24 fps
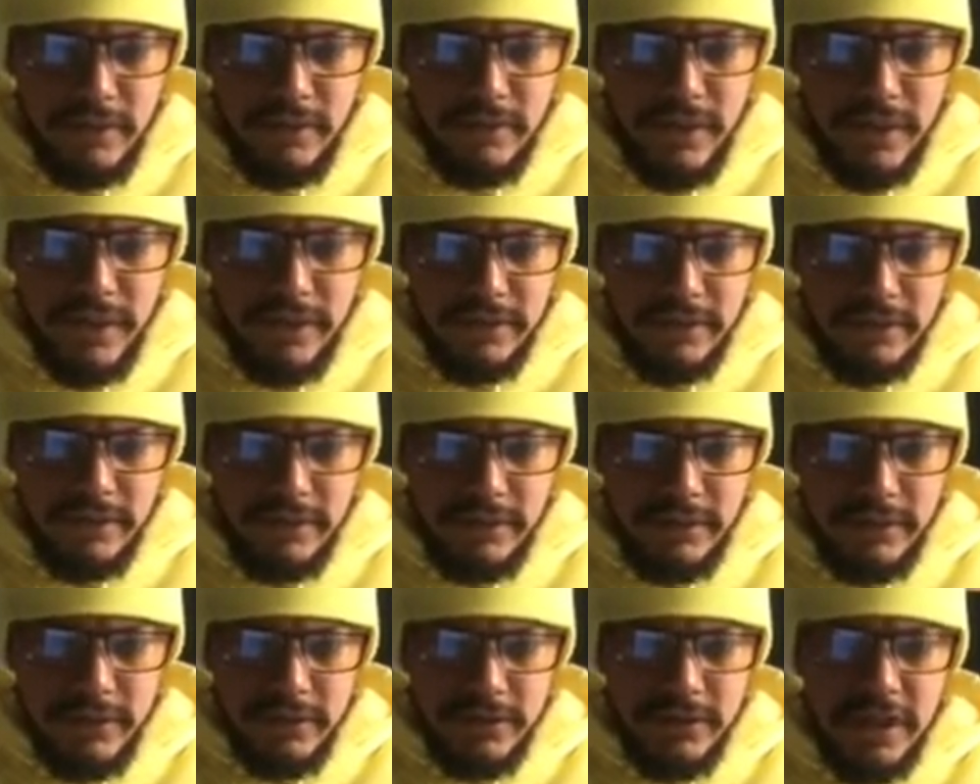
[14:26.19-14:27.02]
All right,
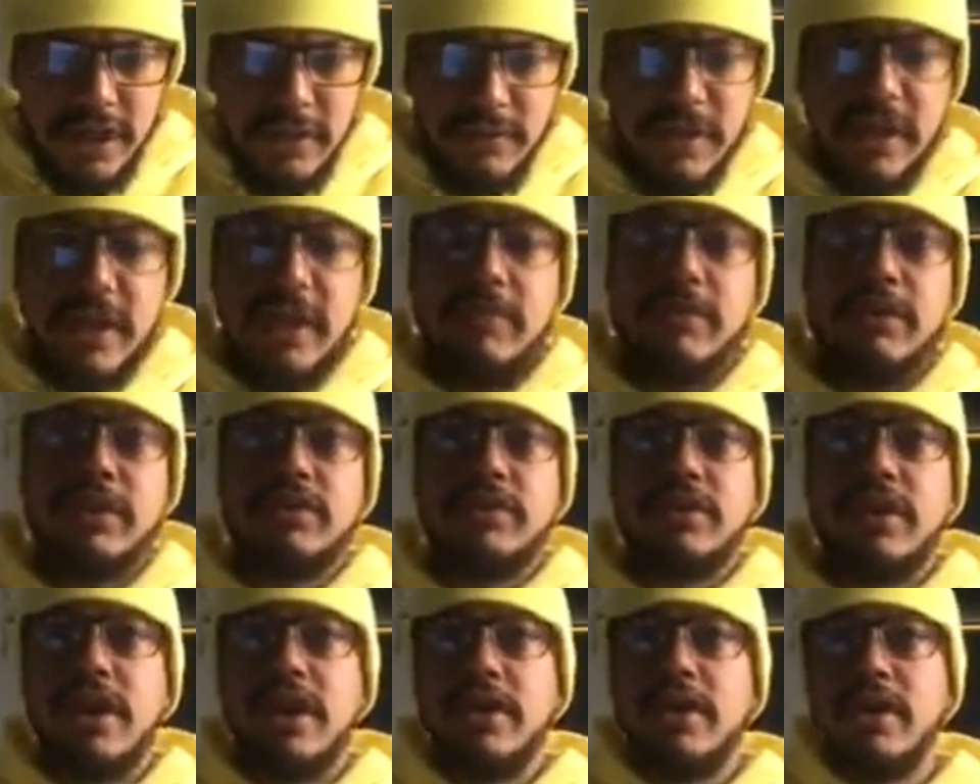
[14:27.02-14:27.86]
so there's demon
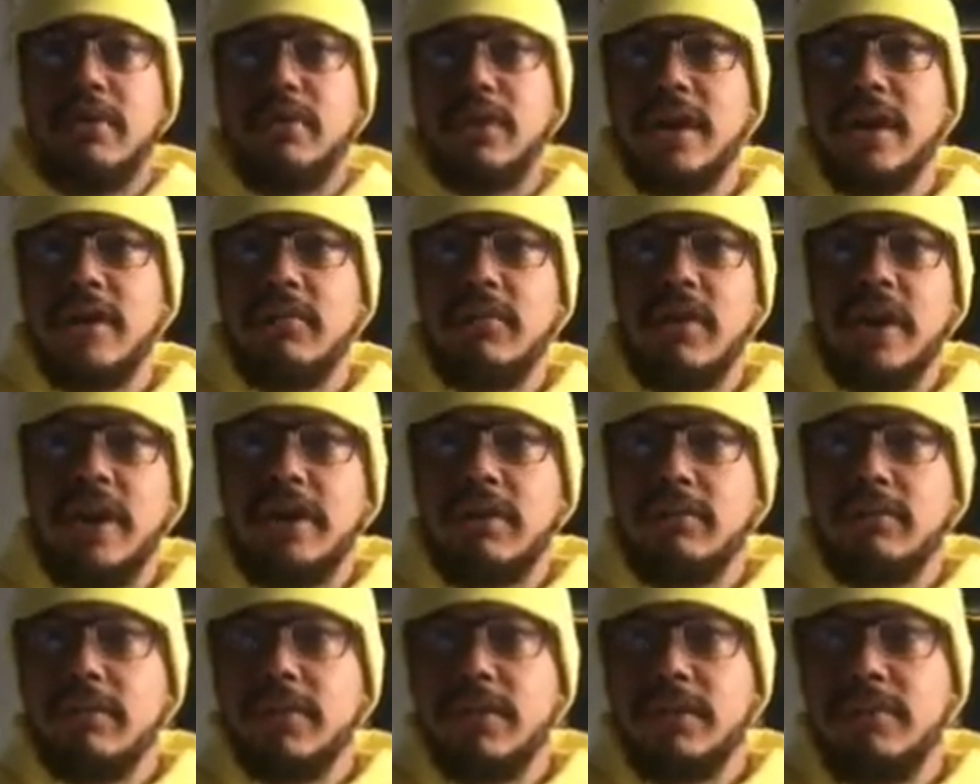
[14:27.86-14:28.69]
imagery. I, I went on
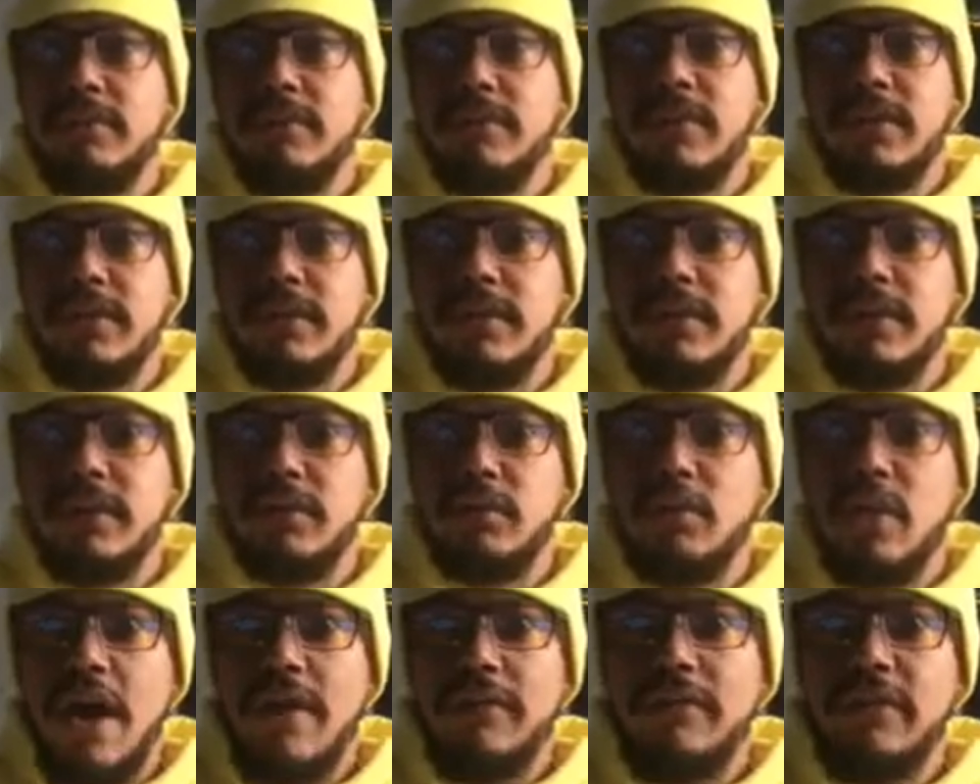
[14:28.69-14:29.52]
record with the, the,
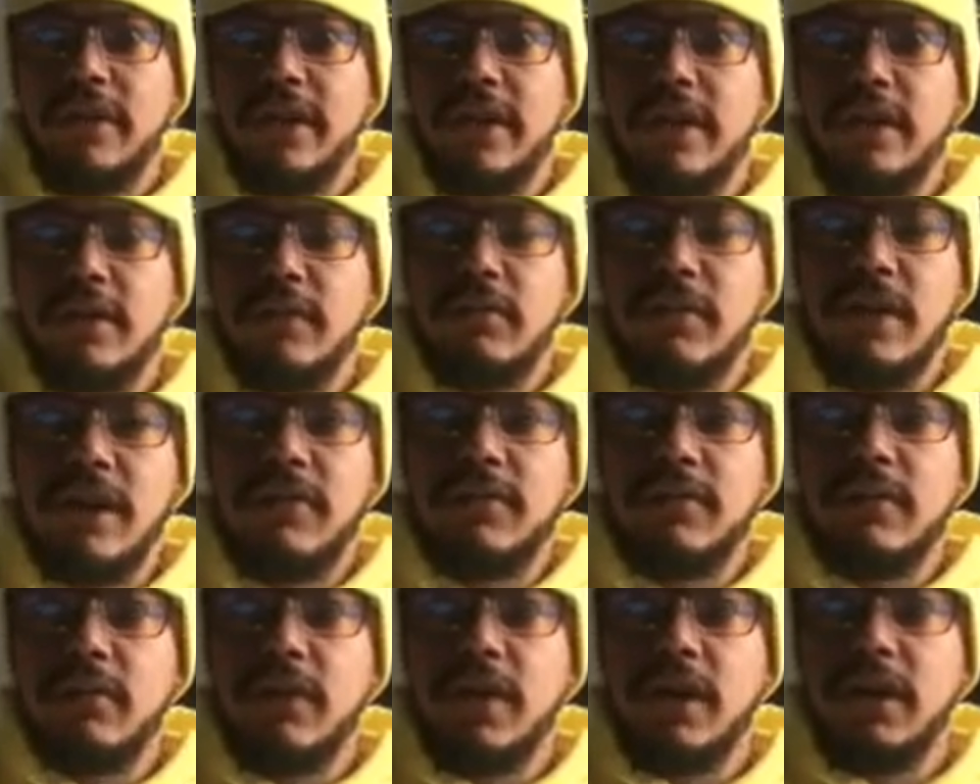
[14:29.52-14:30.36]
graffiti or
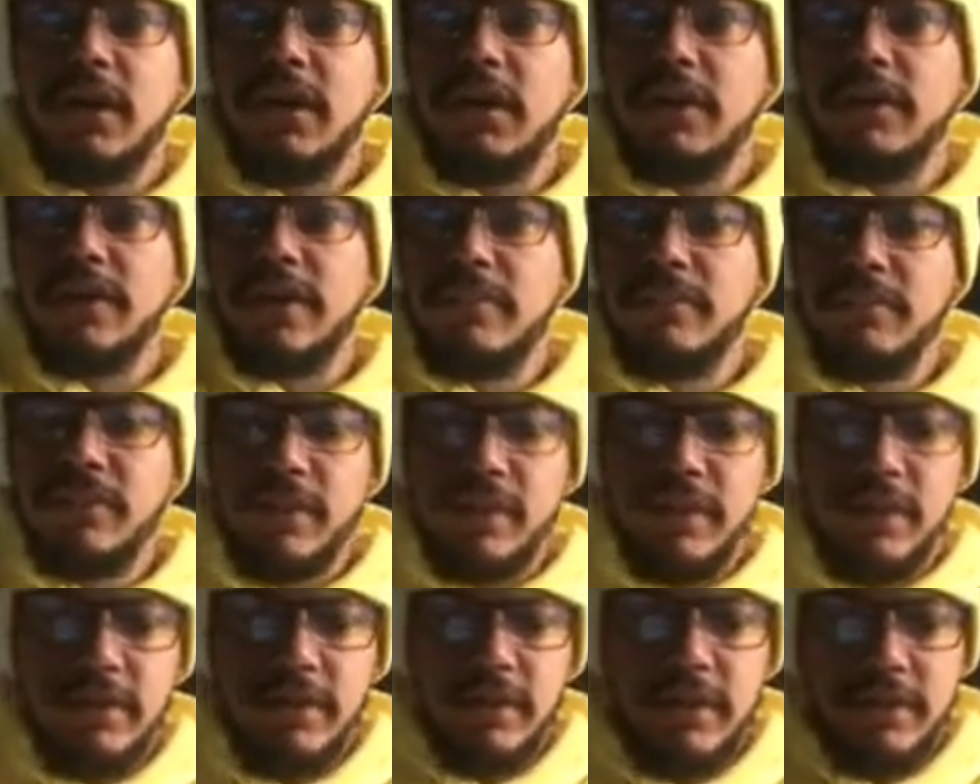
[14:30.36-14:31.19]
whatever you want to call it. They
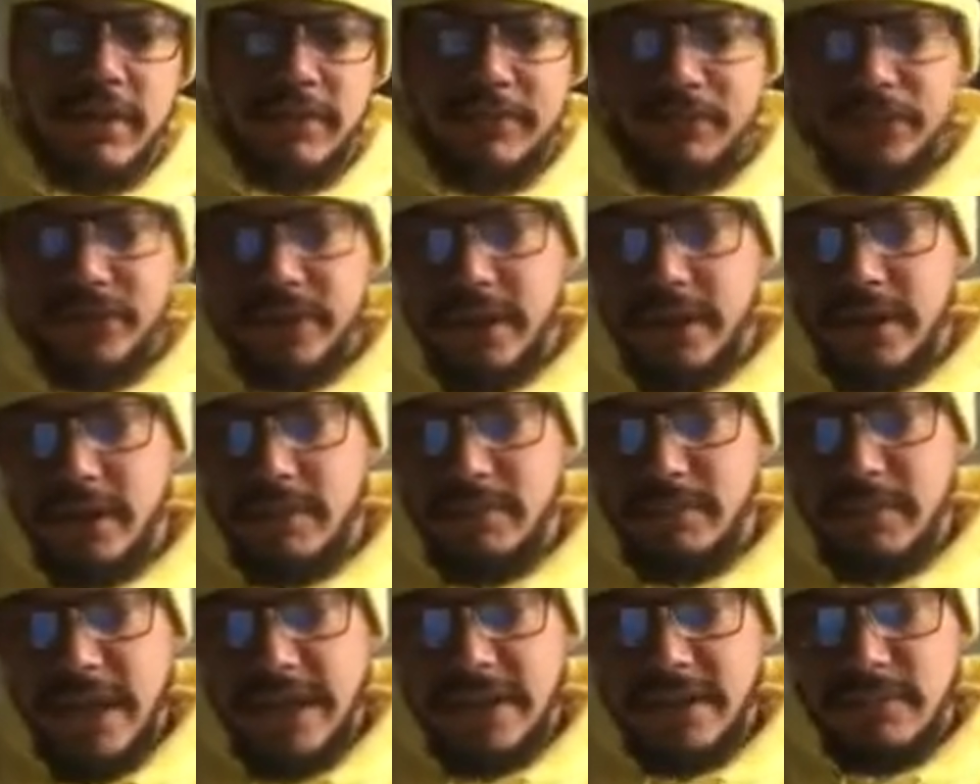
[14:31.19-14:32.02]
put on the uh,
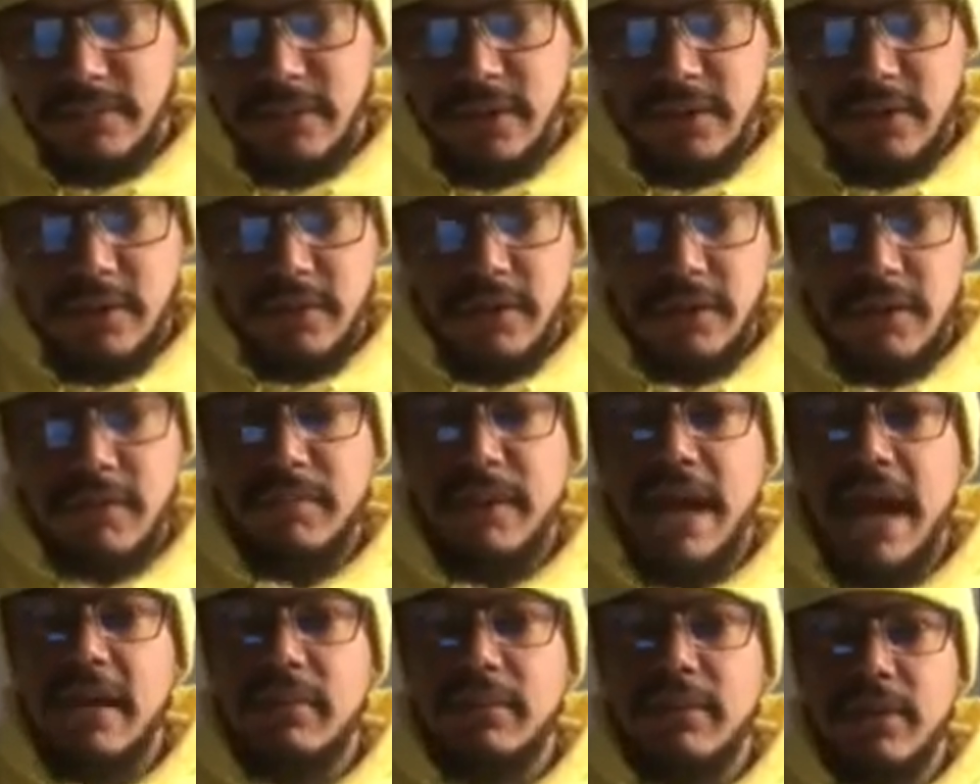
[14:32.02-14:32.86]
basketball court, the
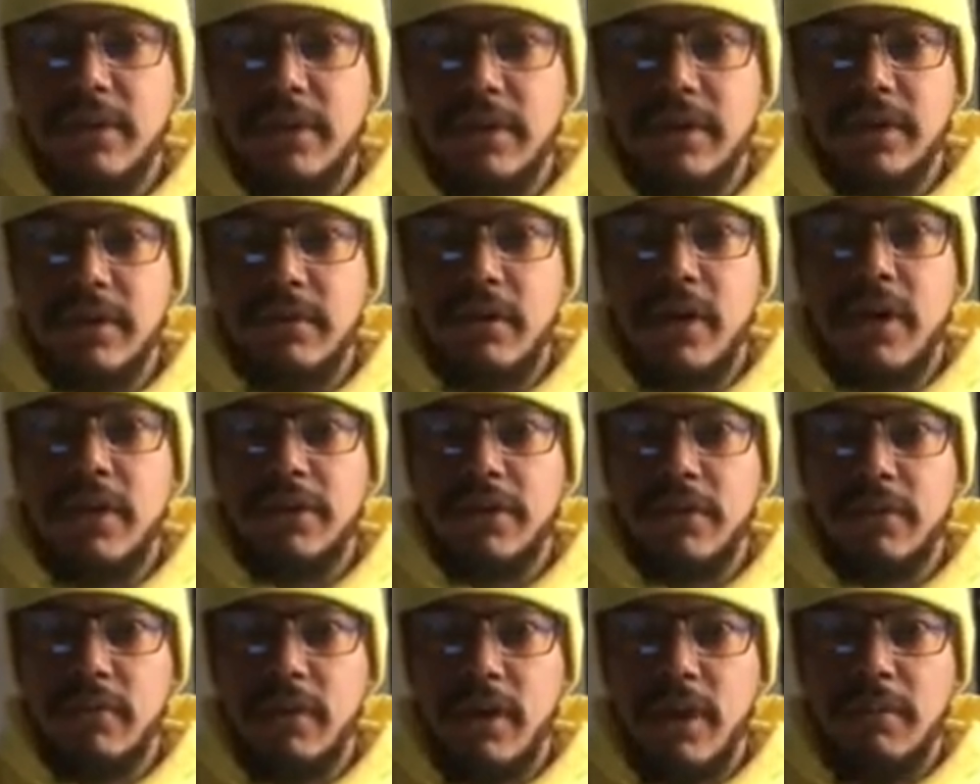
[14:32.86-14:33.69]
backboard, the wall,
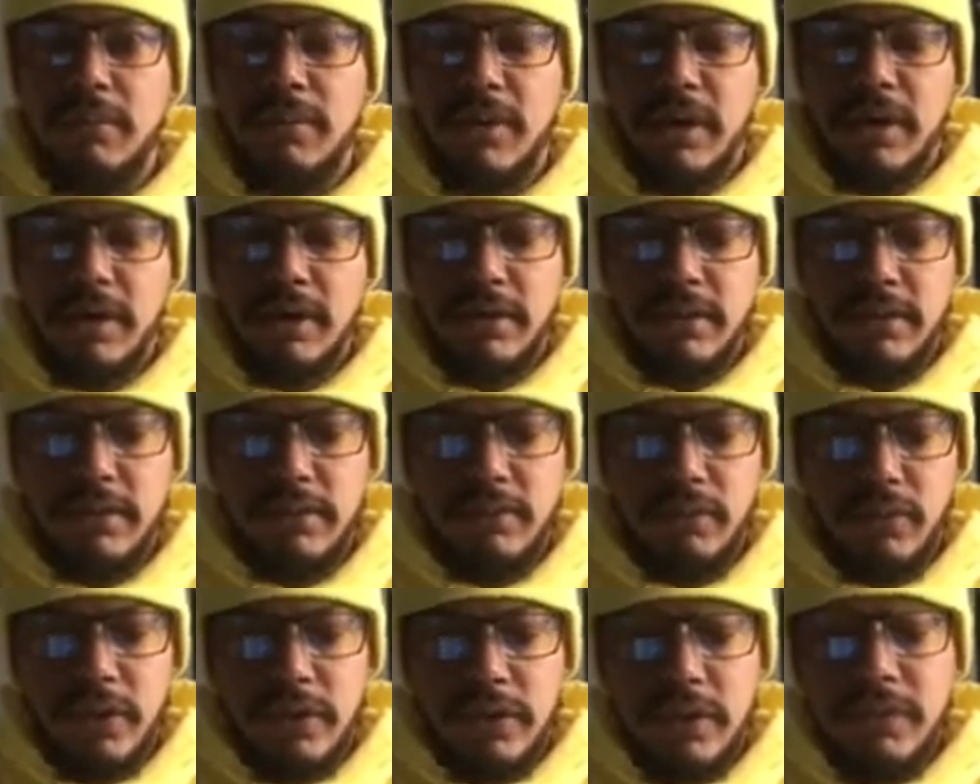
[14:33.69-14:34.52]
the wall ball
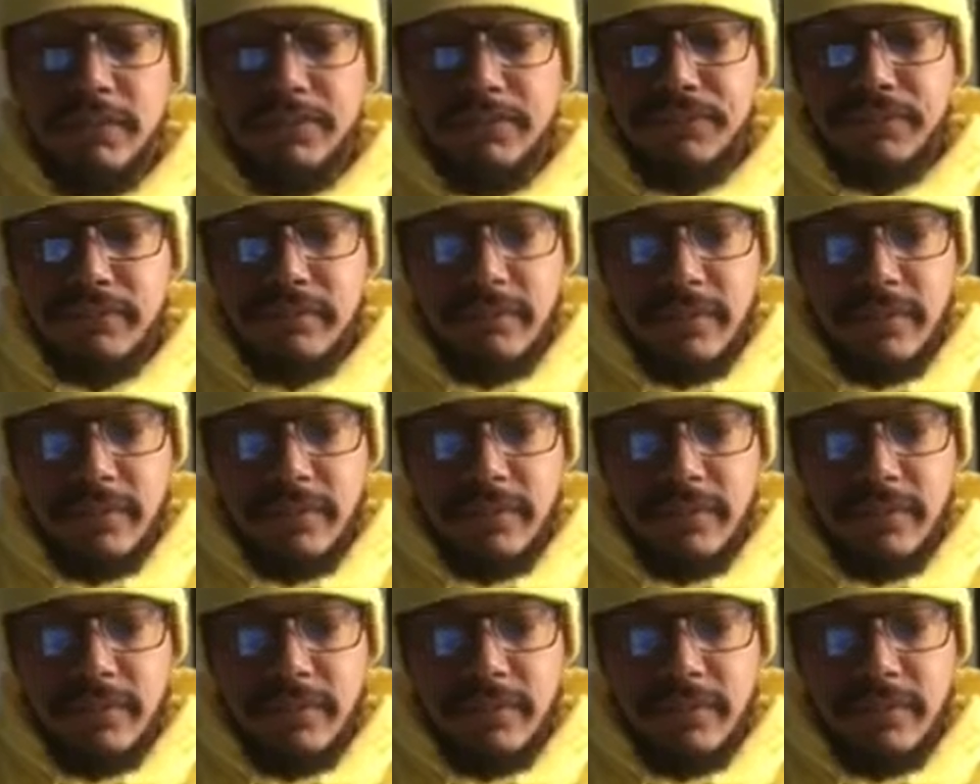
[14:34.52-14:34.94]
wall.